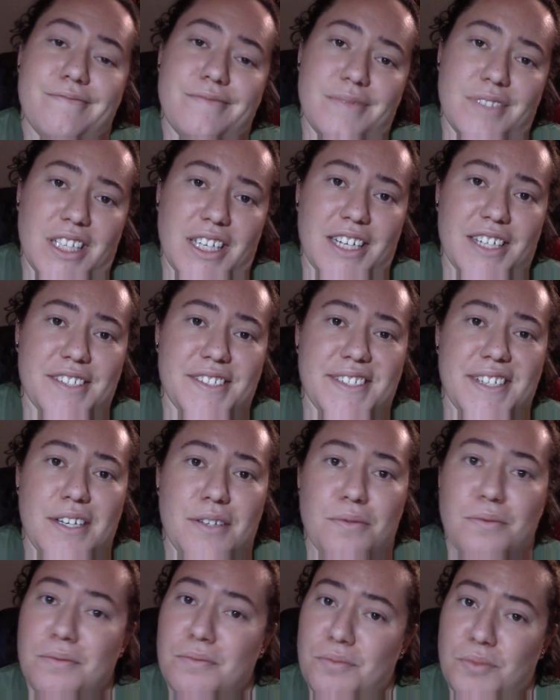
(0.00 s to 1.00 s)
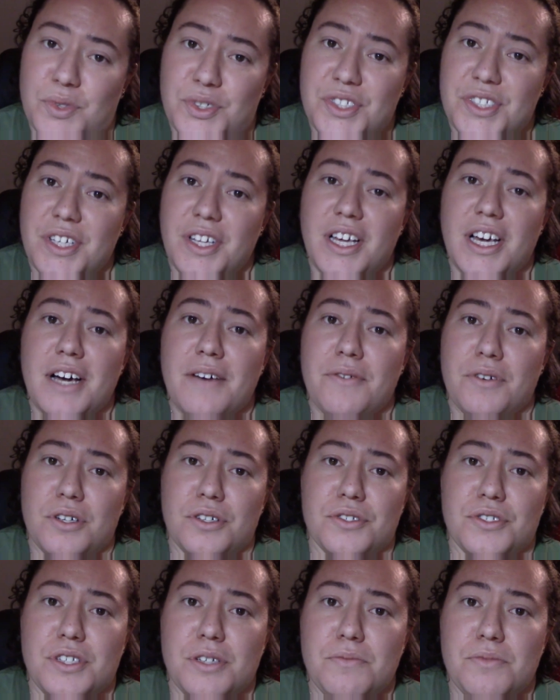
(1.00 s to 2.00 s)
Like I said, we'll still have our
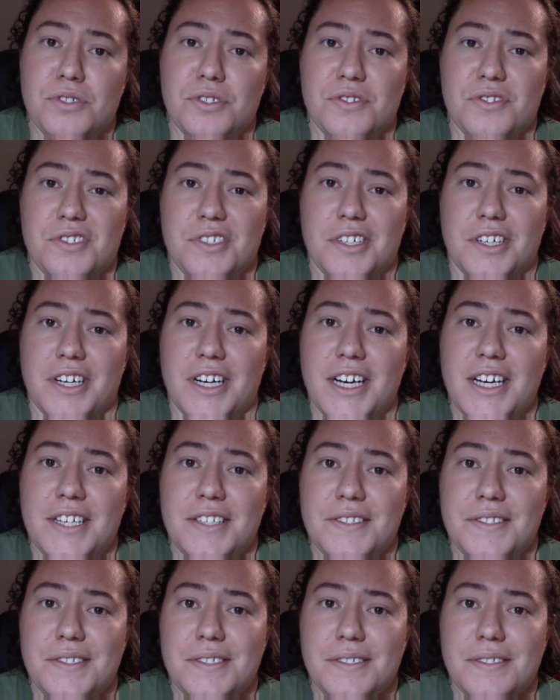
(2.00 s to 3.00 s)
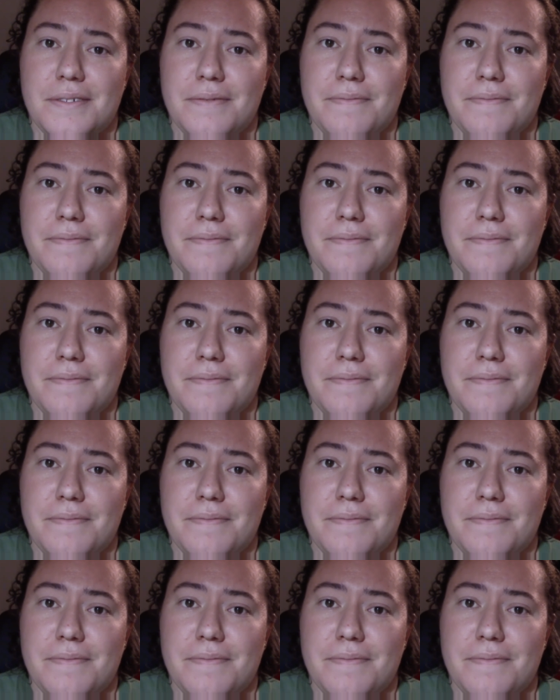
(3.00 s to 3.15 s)
assumptions in our heads,